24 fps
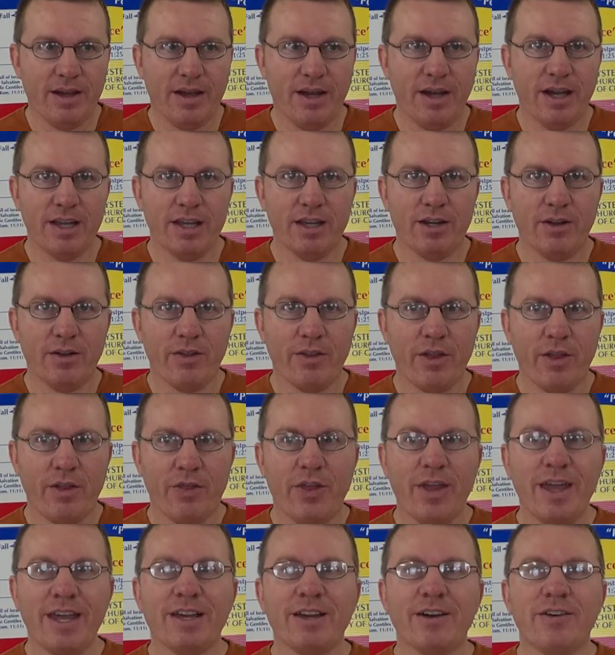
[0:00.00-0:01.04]
uh, you know,
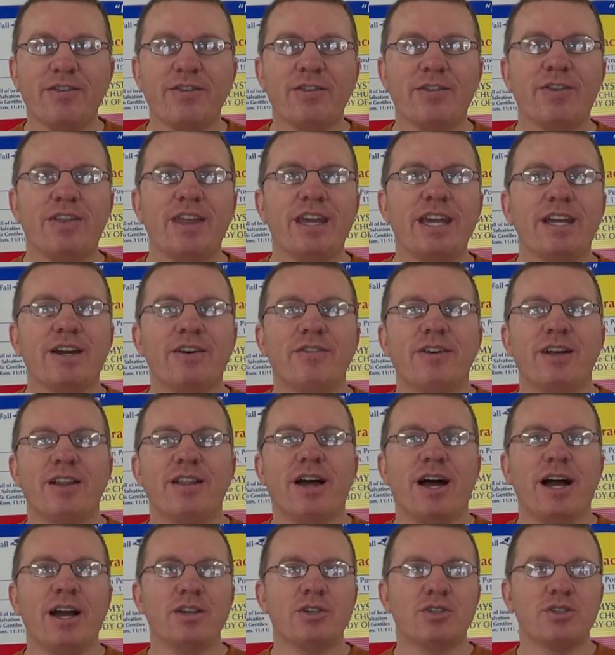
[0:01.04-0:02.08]
think of think of
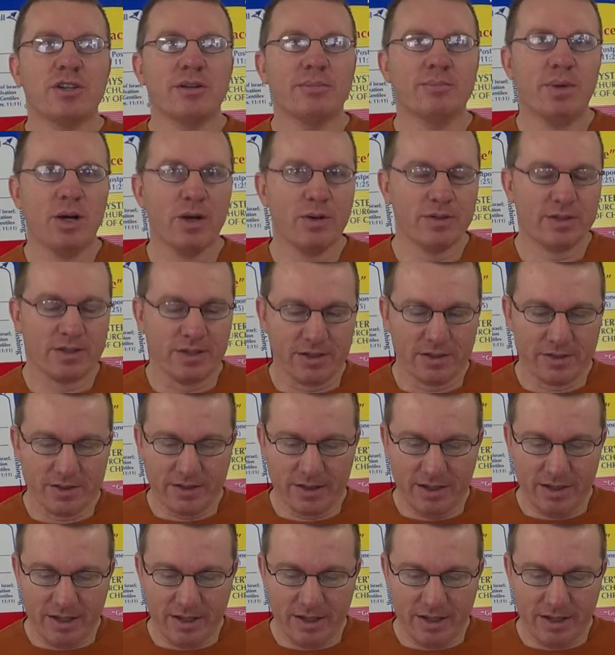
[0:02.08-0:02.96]
Elijah and Moses.